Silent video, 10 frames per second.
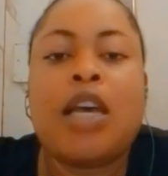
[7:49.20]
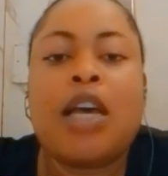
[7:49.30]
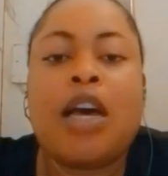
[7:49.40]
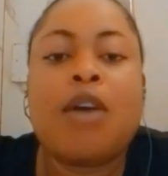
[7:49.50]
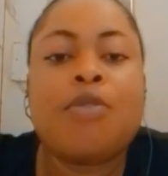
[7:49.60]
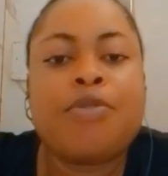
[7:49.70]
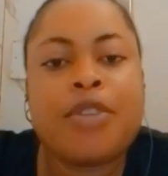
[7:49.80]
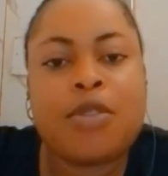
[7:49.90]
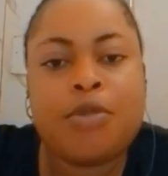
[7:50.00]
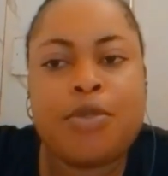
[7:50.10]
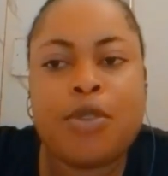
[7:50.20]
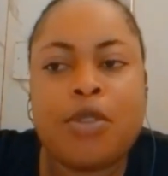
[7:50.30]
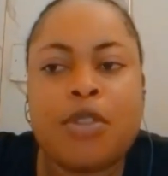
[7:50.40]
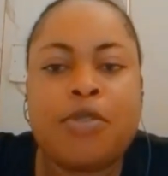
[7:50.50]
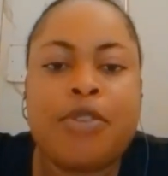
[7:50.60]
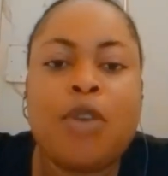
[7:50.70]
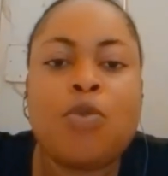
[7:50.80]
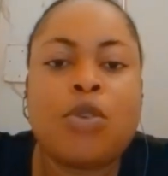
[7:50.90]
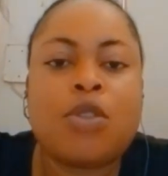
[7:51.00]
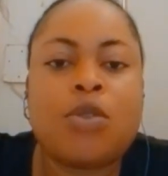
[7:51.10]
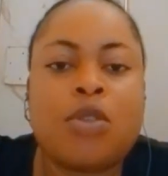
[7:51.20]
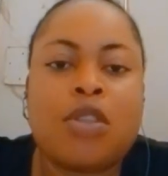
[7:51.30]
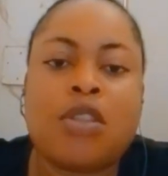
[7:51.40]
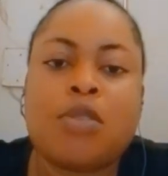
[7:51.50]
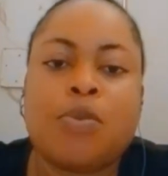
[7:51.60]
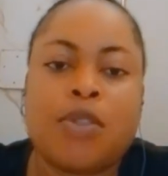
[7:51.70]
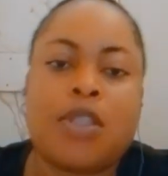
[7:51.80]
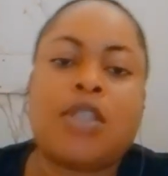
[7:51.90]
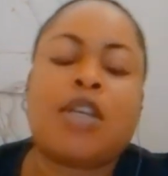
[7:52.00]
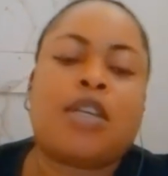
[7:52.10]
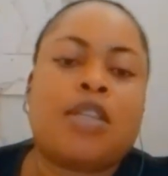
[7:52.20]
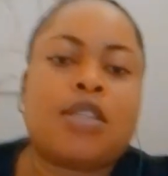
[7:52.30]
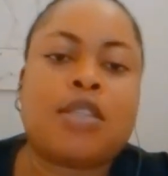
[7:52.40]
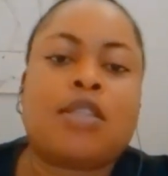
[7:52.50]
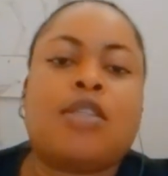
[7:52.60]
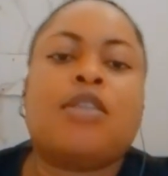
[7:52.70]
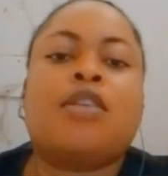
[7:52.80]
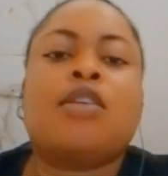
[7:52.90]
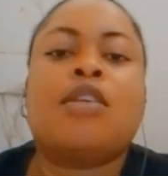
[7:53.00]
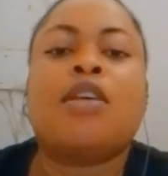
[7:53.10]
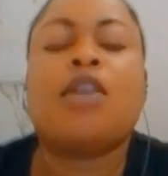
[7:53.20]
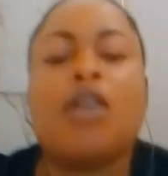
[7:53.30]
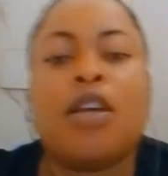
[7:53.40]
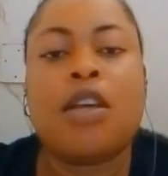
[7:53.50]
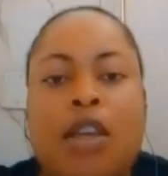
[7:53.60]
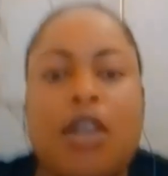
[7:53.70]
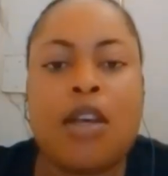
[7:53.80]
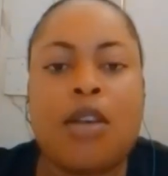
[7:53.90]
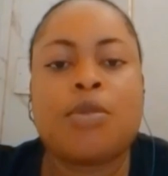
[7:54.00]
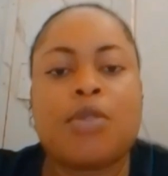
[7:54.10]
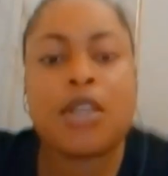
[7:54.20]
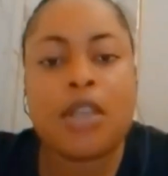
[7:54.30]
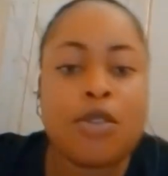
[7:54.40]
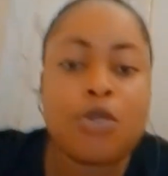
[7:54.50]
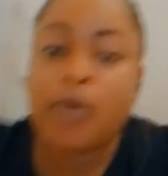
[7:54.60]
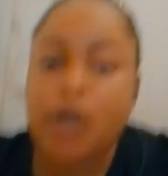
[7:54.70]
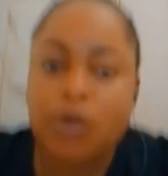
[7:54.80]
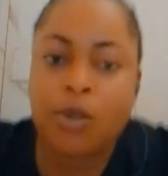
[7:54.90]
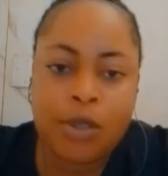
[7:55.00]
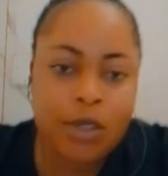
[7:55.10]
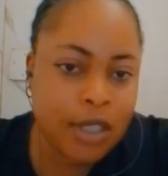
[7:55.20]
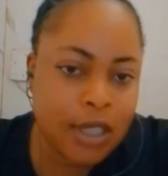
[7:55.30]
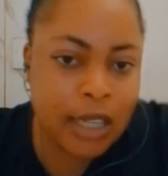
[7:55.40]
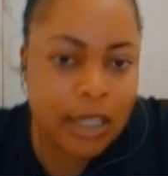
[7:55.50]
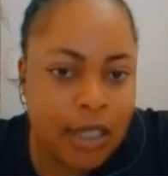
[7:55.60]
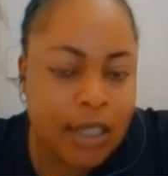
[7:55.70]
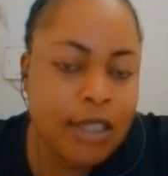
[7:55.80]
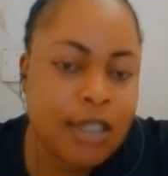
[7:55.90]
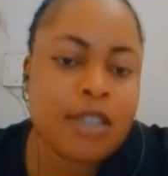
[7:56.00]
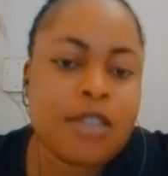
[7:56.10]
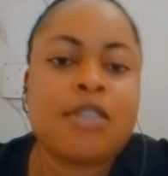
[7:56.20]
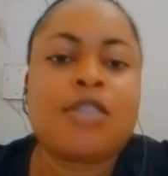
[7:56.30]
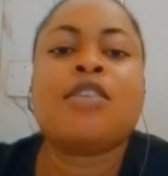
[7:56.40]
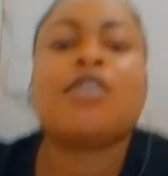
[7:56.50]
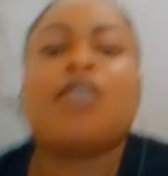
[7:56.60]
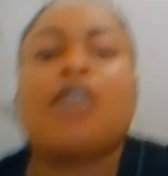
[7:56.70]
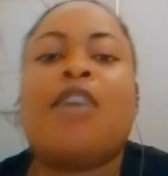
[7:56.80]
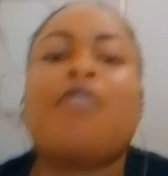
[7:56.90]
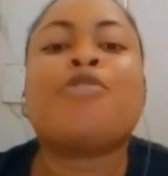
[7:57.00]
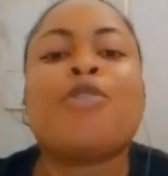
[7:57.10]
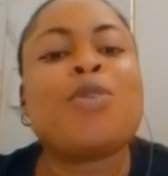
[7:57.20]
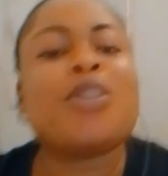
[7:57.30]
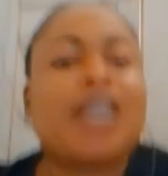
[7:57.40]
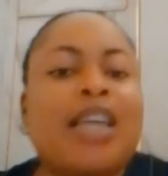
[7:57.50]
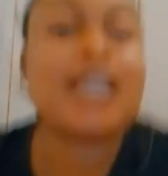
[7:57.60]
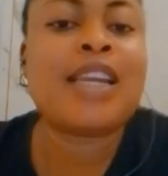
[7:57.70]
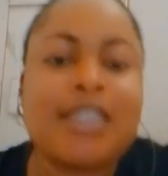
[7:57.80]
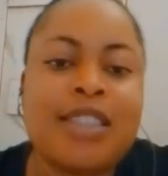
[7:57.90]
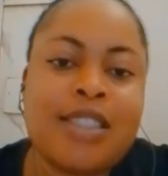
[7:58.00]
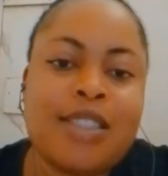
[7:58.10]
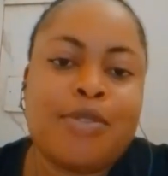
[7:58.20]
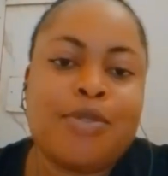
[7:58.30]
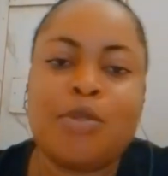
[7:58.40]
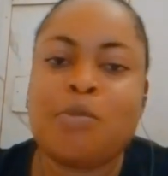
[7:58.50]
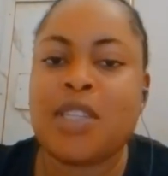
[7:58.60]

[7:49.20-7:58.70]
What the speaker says: I will first of all define what audience persona is. I'll say to my own understanding and from what I learned from